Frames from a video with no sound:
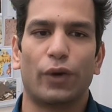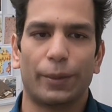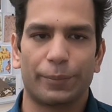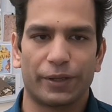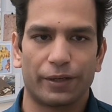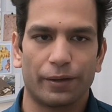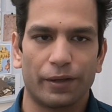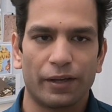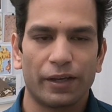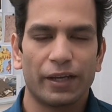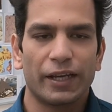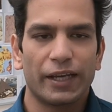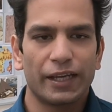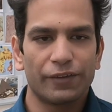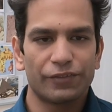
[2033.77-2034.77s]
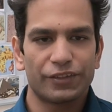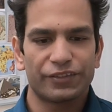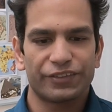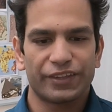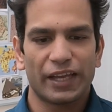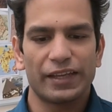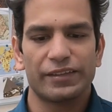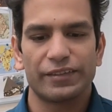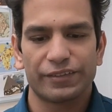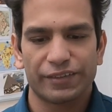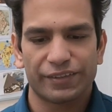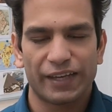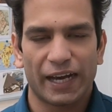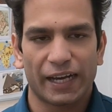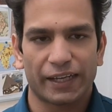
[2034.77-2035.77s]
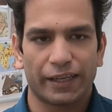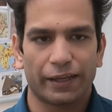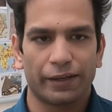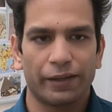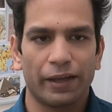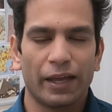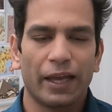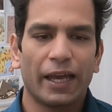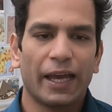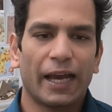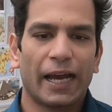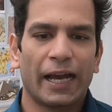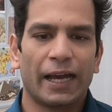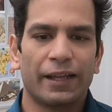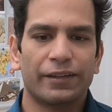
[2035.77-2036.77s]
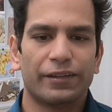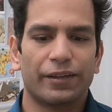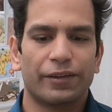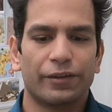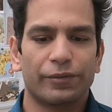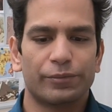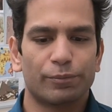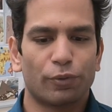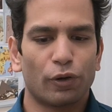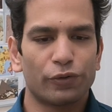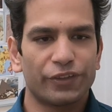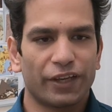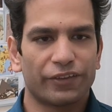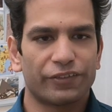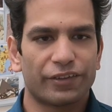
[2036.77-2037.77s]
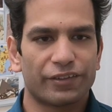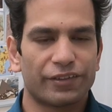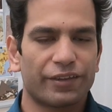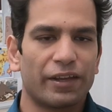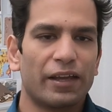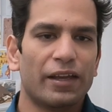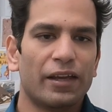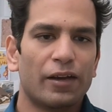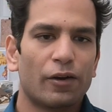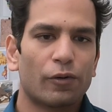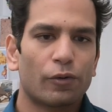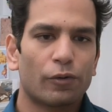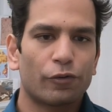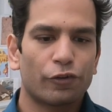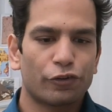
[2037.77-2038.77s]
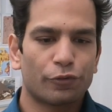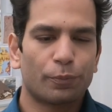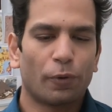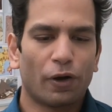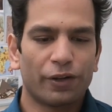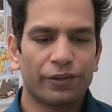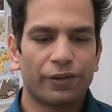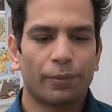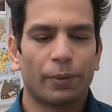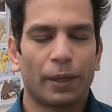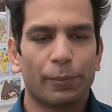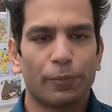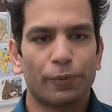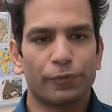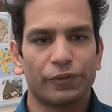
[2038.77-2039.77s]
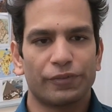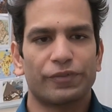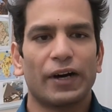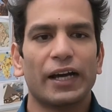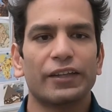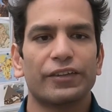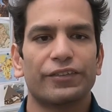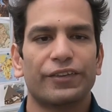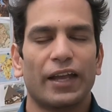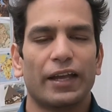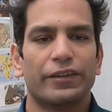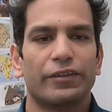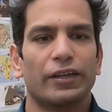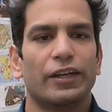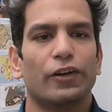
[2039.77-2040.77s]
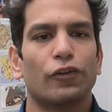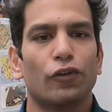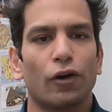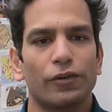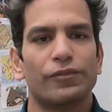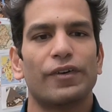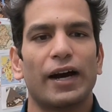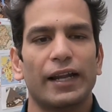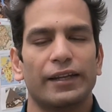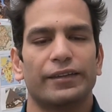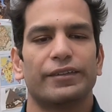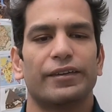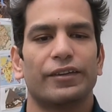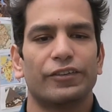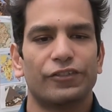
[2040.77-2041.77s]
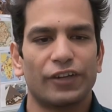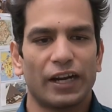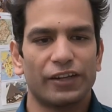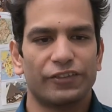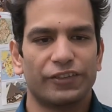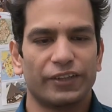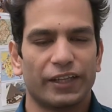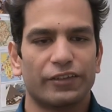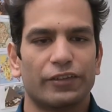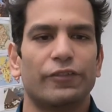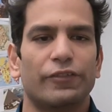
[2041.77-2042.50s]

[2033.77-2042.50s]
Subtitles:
If the state is attacking and the protesters respond by defying the state in a non-violent strategy, it's a very powerful